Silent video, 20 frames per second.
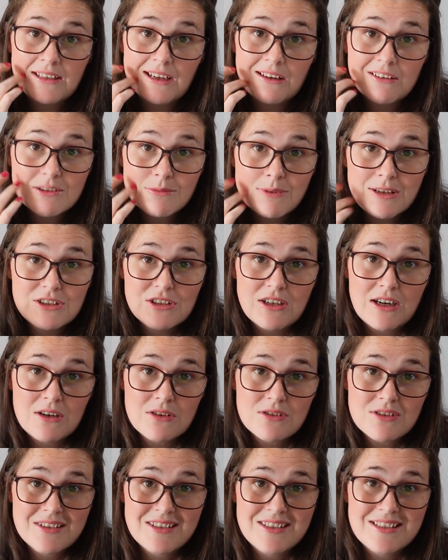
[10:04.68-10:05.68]
how to make
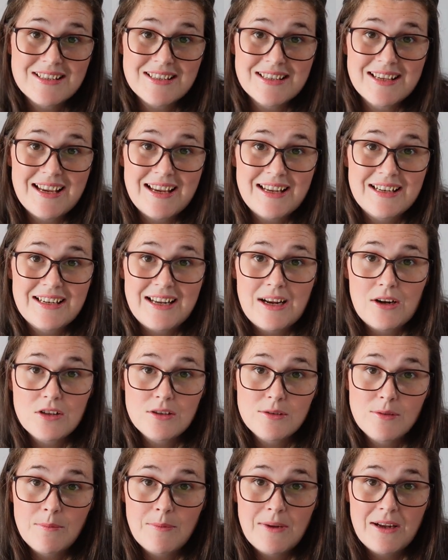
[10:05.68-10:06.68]
trousers and how
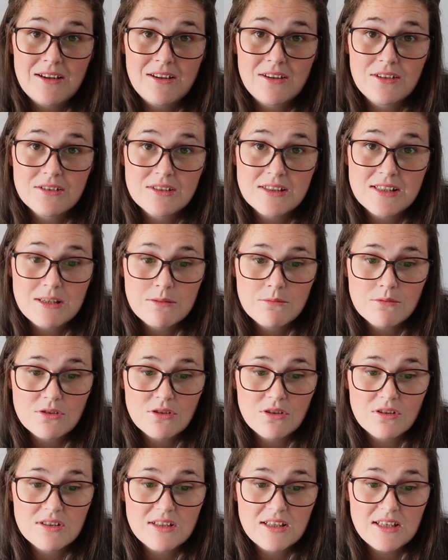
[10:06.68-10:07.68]
to be a better
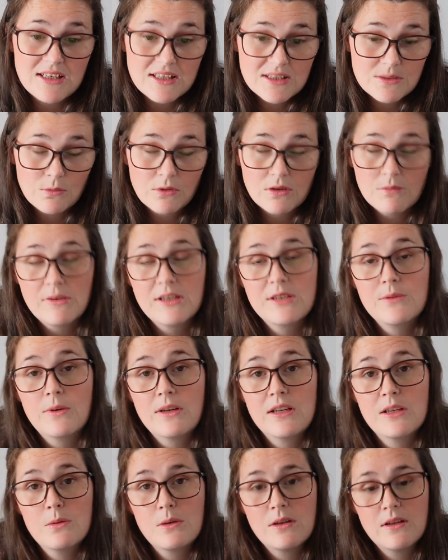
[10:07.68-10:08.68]
seamstress is one of my
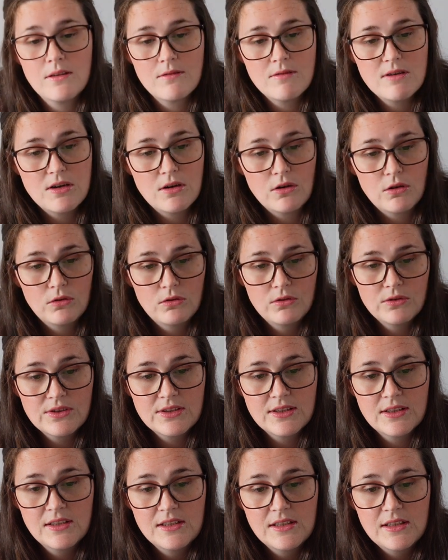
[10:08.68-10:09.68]
2023
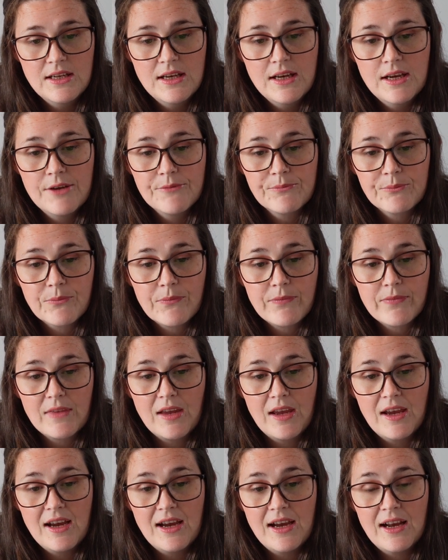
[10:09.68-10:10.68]
goals.
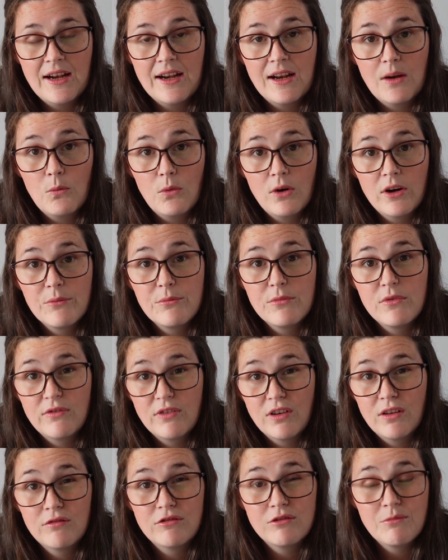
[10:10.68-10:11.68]
And I want to move
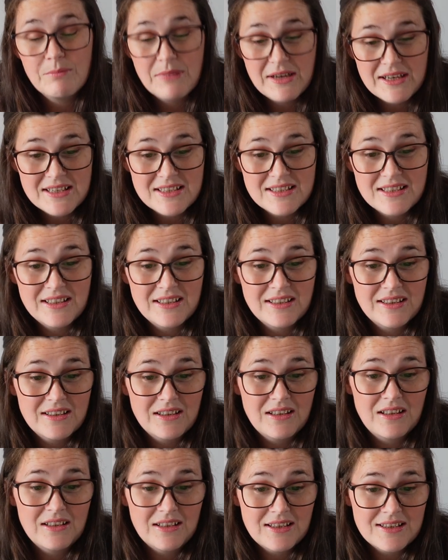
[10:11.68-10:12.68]
on from basic
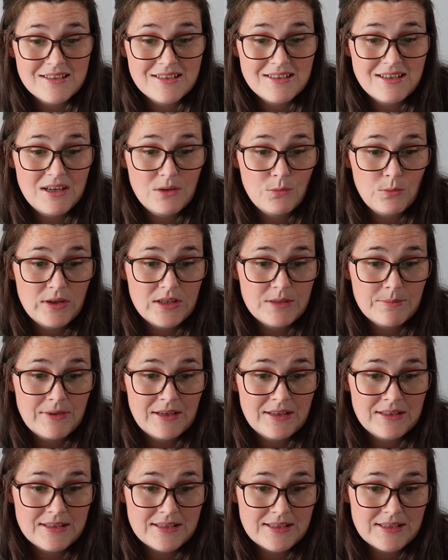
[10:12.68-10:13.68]
elasticated
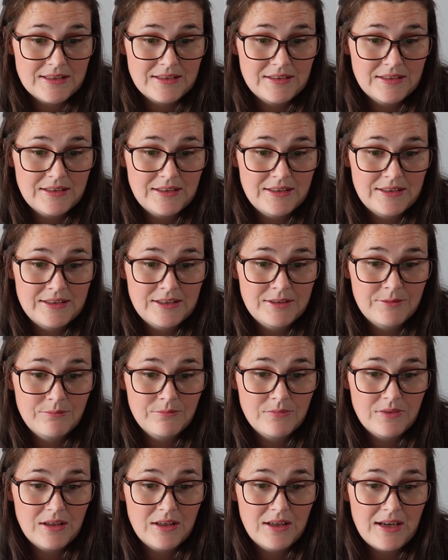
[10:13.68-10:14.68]
waistbands.
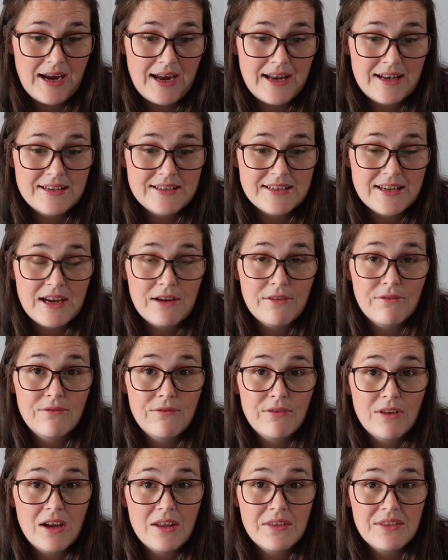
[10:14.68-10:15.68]
And if
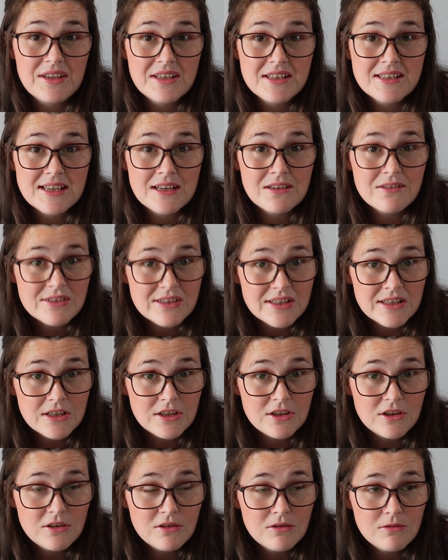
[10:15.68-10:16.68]
this sounds
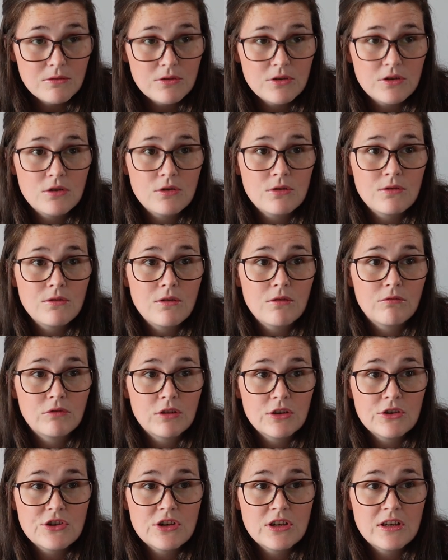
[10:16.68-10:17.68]
like you, you
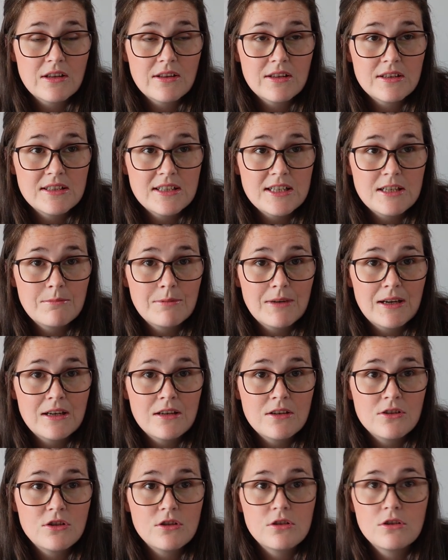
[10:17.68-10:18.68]
rush in at the deep
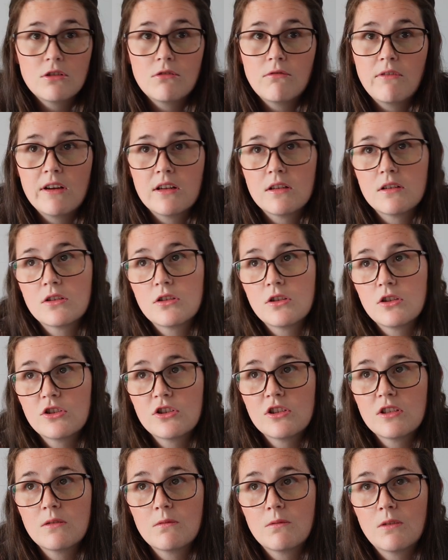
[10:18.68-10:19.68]
end, you don't read
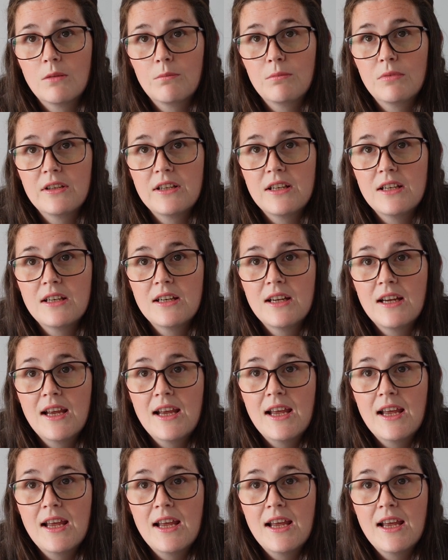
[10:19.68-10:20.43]
instructions properly,